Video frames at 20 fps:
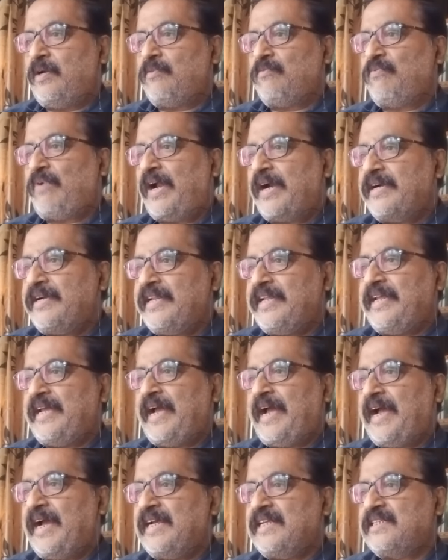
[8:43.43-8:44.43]
Varney
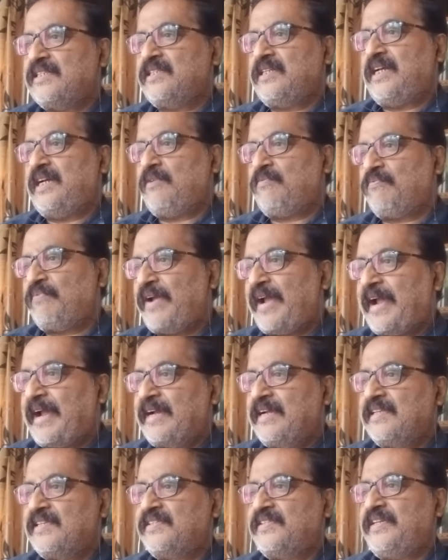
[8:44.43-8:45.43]
has
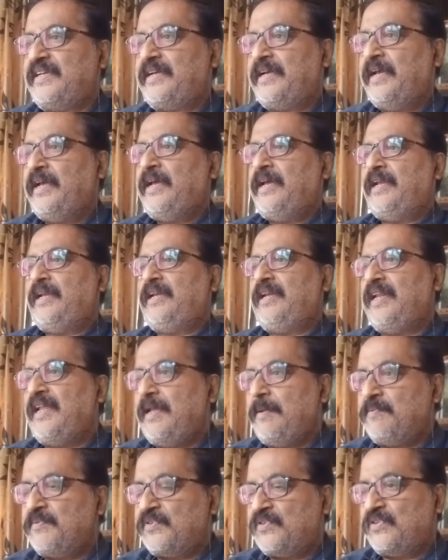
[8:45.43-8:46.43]
fangs,
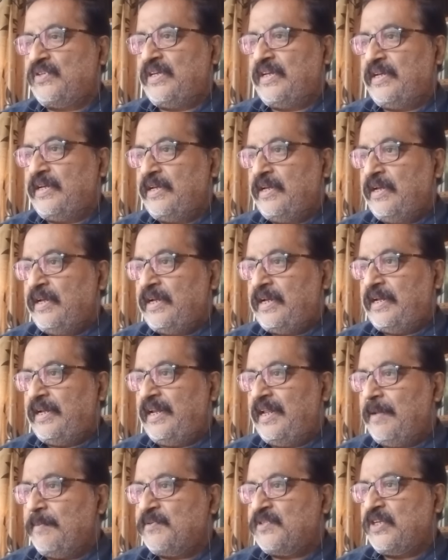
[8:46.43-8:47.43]
leaves
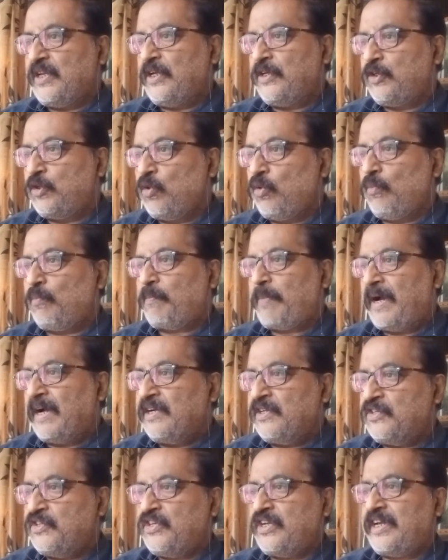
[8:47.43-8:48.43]
two
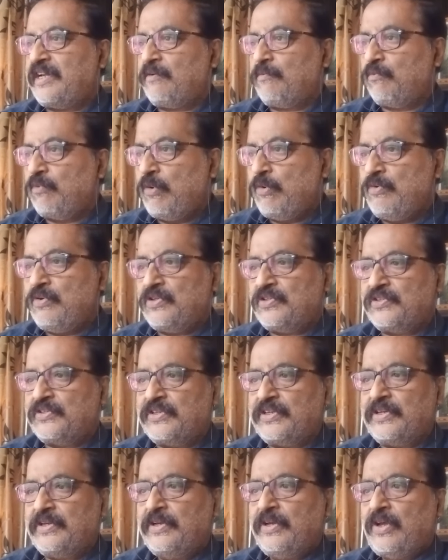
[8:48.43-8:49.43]
puncture wounds
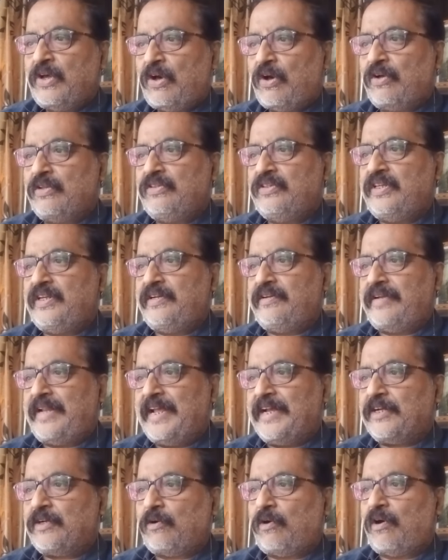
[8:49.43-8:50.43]
on the
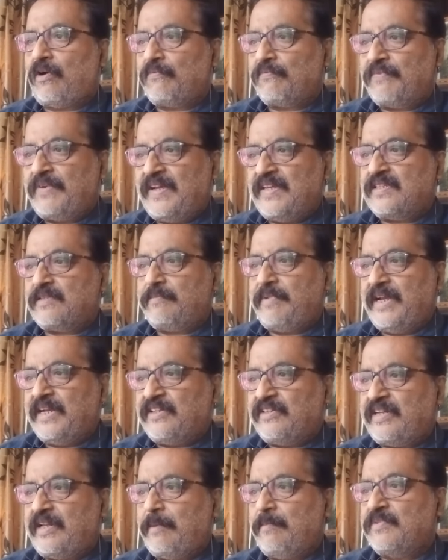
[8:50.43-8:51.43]
neck of his
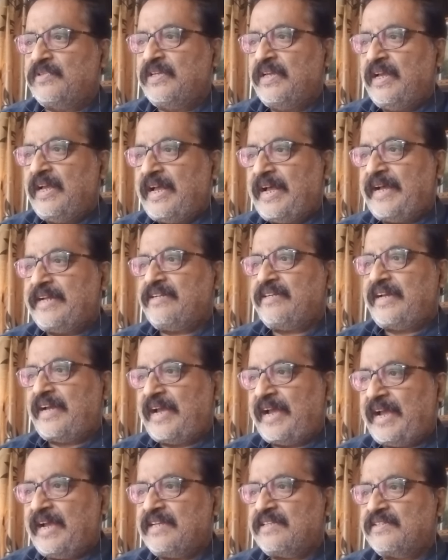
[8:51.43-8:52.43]
victims, and
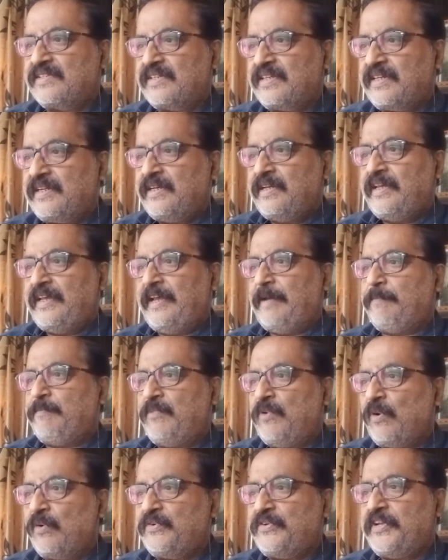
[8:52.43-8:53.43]
has
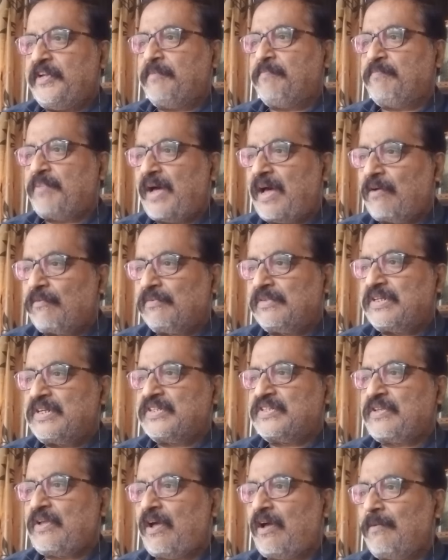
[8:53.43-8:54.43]
hypnotic powers
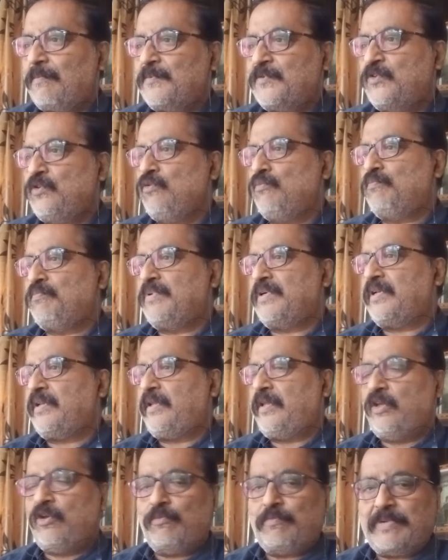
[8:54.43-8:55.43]
of
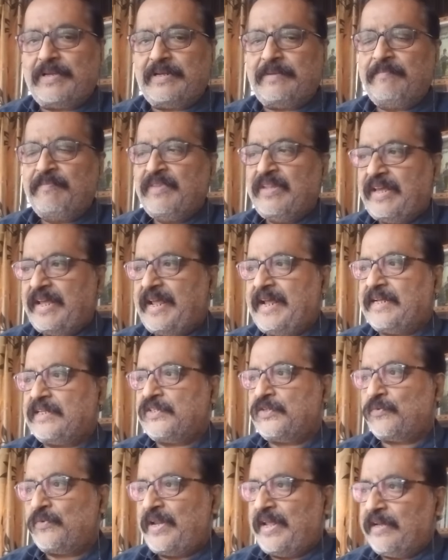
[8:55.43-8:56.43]
superhuman
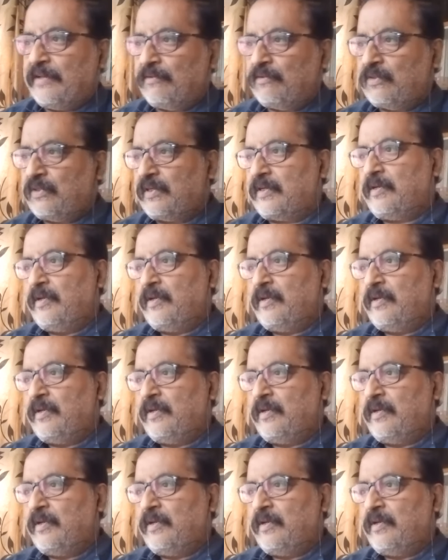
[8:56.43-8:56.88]
strength.